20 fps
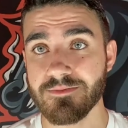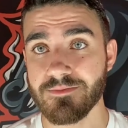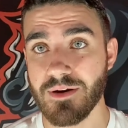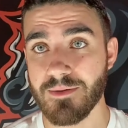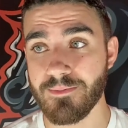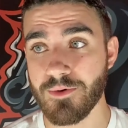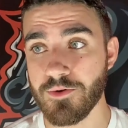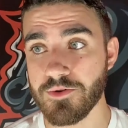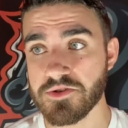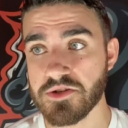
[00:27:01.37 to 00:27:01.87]

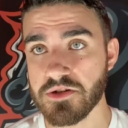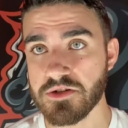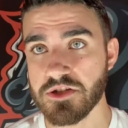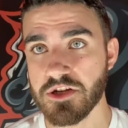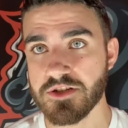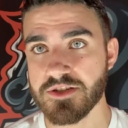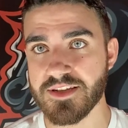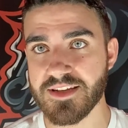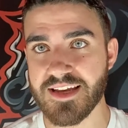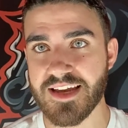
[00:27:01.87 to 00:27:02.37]
Barboza,
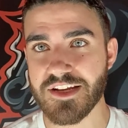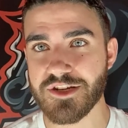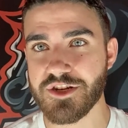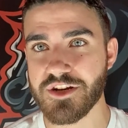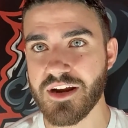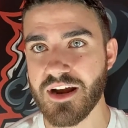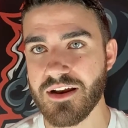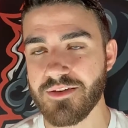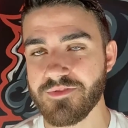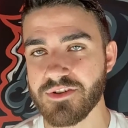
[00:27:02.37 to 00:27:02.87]
Justin Gaethje
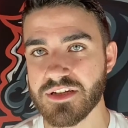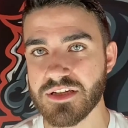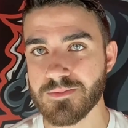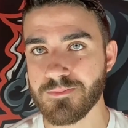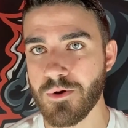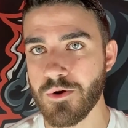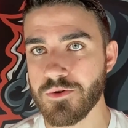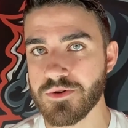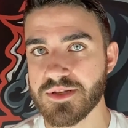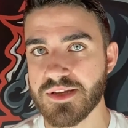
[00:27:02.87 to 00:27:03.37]
kind of
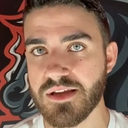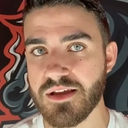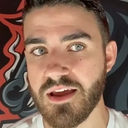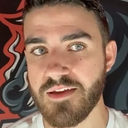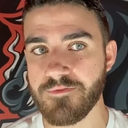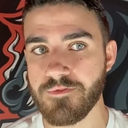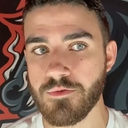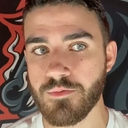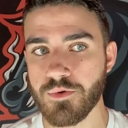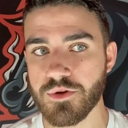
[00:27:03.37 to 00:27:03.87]
exposed it.
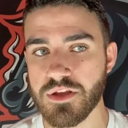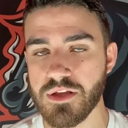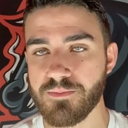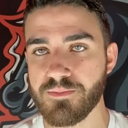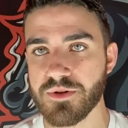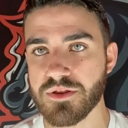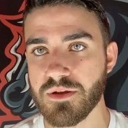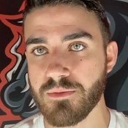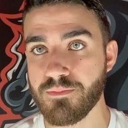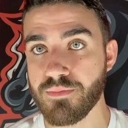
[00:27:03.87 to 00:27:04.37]
If you really
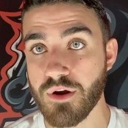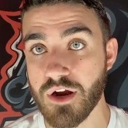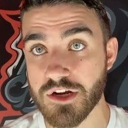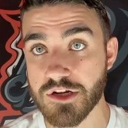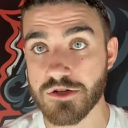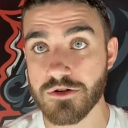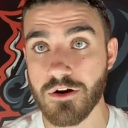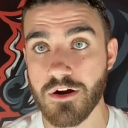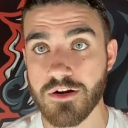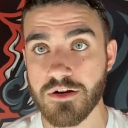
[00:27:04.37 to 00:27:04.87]
put the
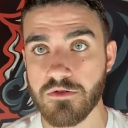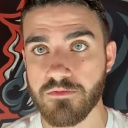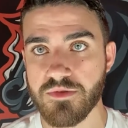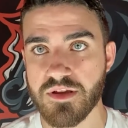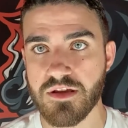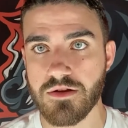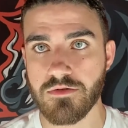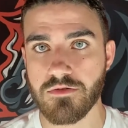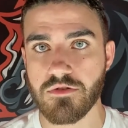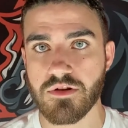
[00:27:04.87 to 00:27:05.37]
pressure on him,
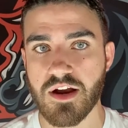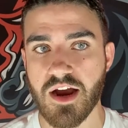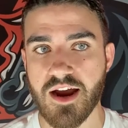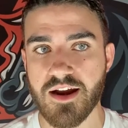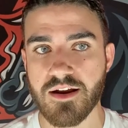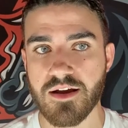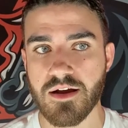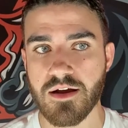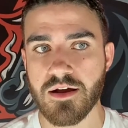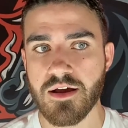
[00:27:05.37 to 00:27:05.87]
he's
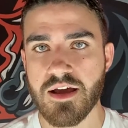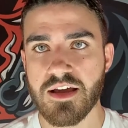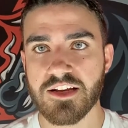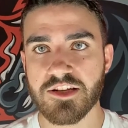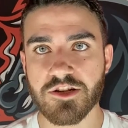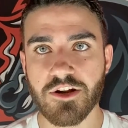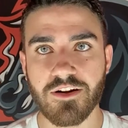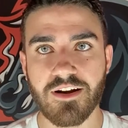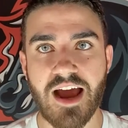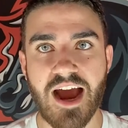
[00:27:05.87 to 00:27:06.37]

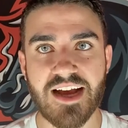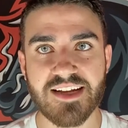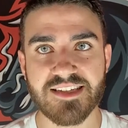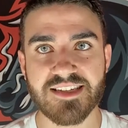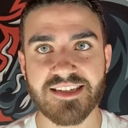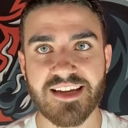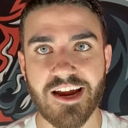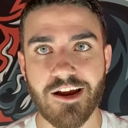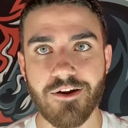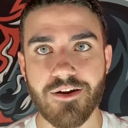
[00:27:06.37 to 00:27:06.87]
not as
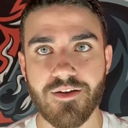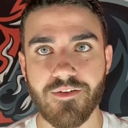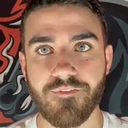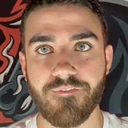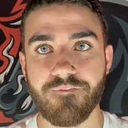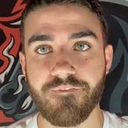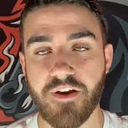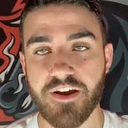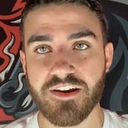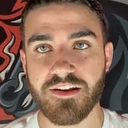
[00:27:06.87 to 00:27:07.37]
scary
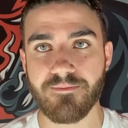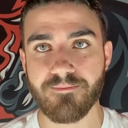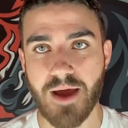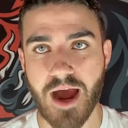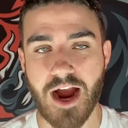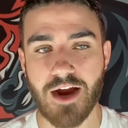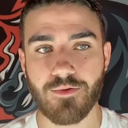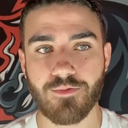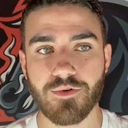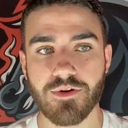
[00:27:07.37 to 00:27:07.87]
fighting
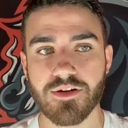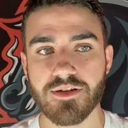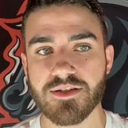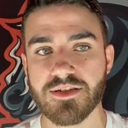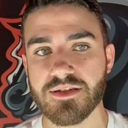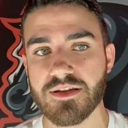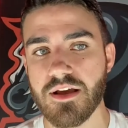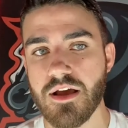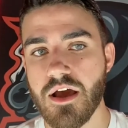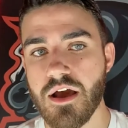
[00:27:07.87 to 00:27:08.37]

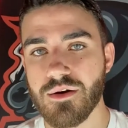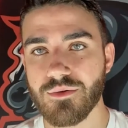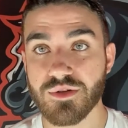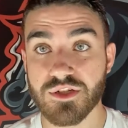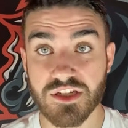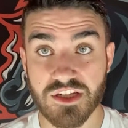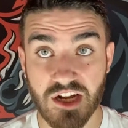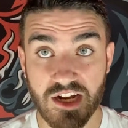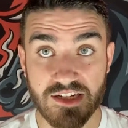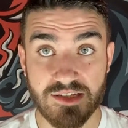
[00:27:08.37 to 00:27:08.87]
backwards,
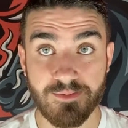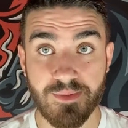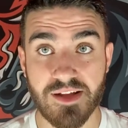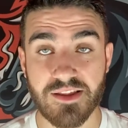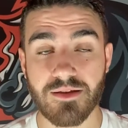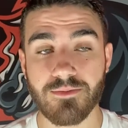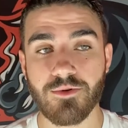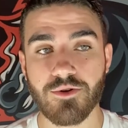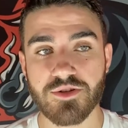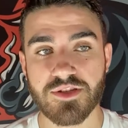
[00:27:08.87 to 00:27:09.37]
which does make
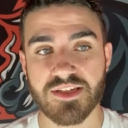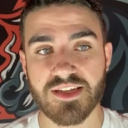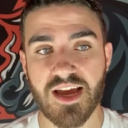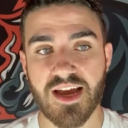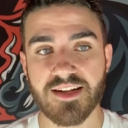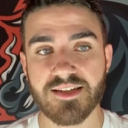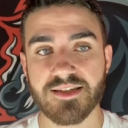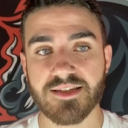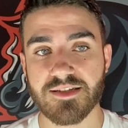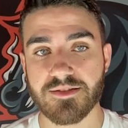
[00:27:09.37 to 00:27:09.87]
the most
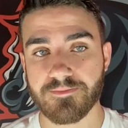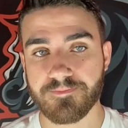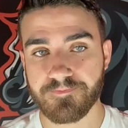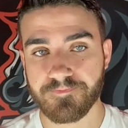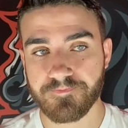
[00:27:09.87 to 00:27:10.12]
sense.